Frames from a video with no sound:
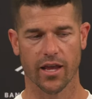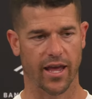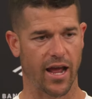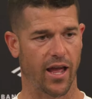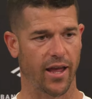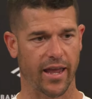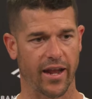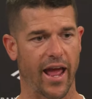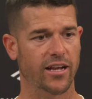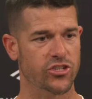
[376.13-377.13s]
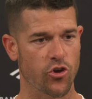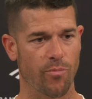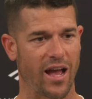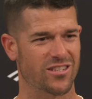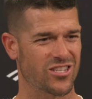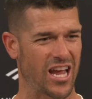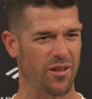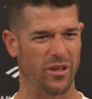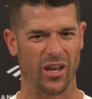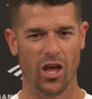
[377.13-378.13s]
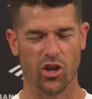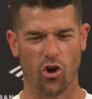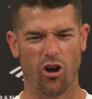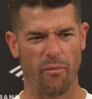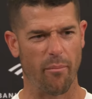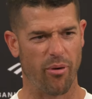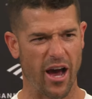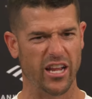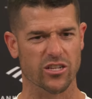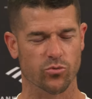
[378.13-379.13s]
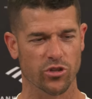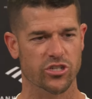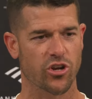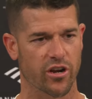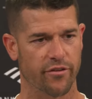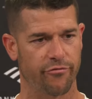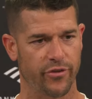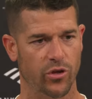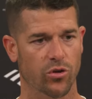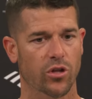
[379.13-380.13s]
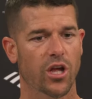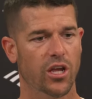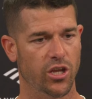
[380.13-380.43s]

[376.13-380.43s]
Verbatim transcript: can i can i execute my assignment knowing my body is really starting to feel